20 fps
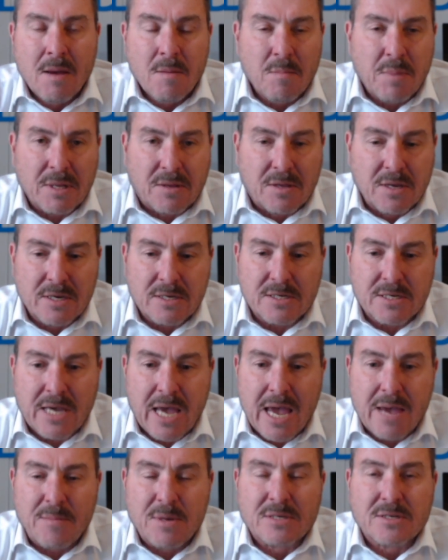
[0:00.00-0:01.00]
But this
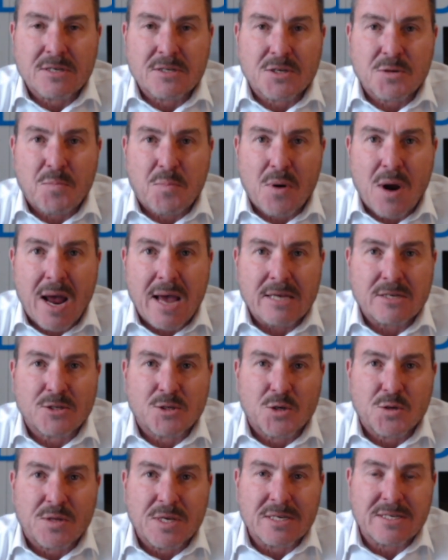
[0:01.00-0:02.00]
came as a surprise
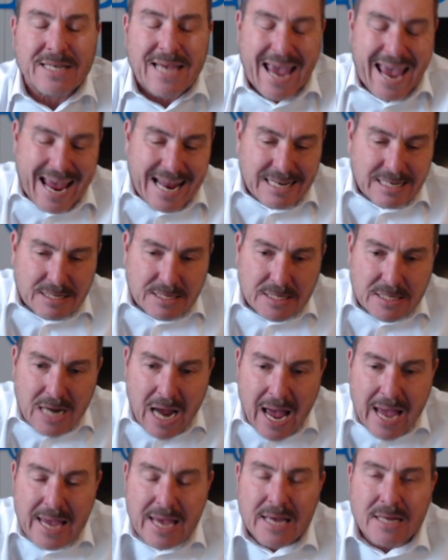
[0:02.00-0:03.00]
to this
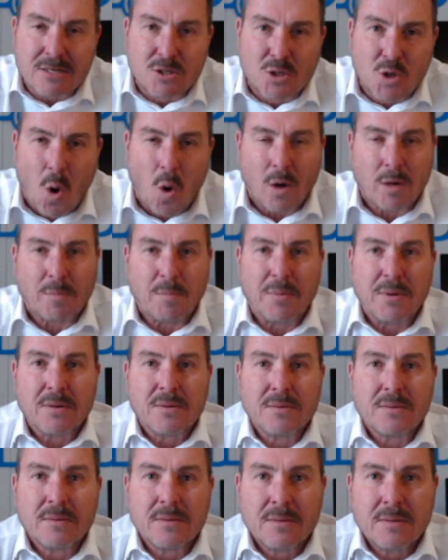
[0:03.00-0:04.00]
entire dorp,
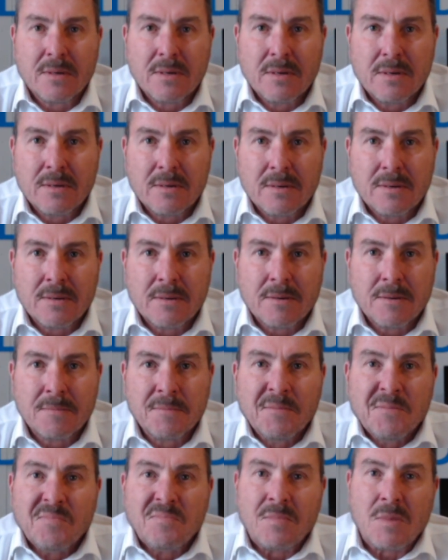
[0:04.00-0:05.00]

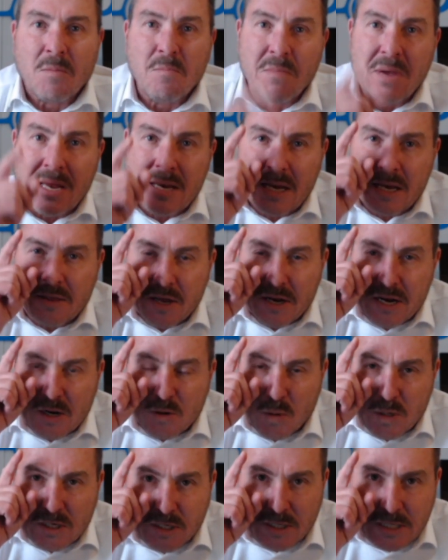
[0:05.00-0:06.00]
meaning that it
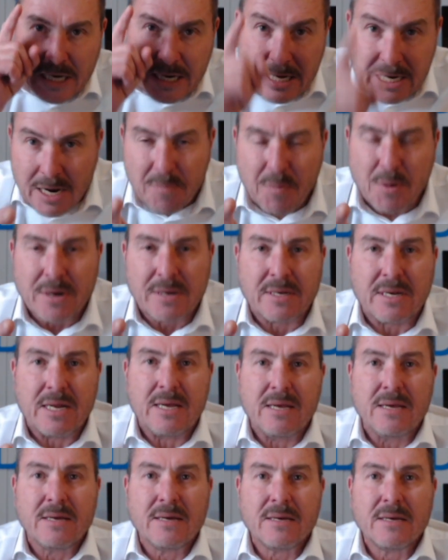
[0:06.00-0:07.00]
was deliberately
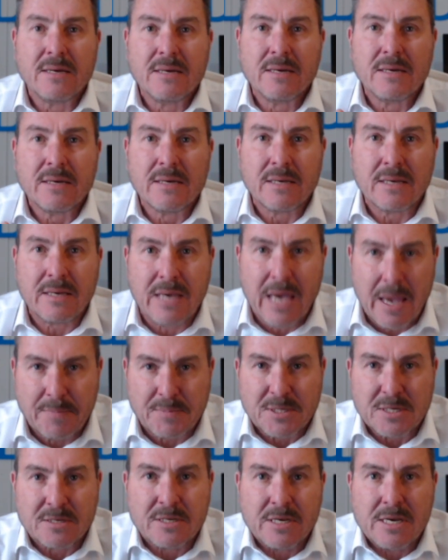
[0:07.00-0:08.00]

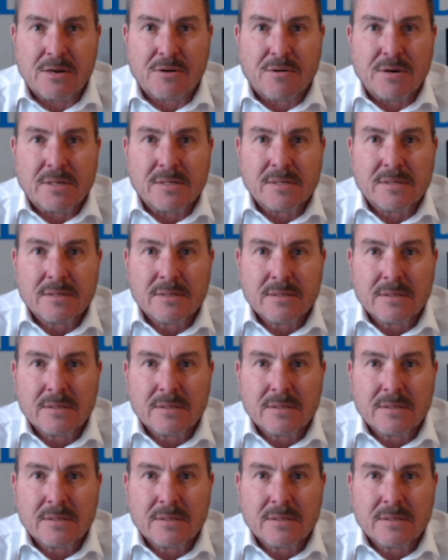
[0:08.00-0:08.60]
kept a secret.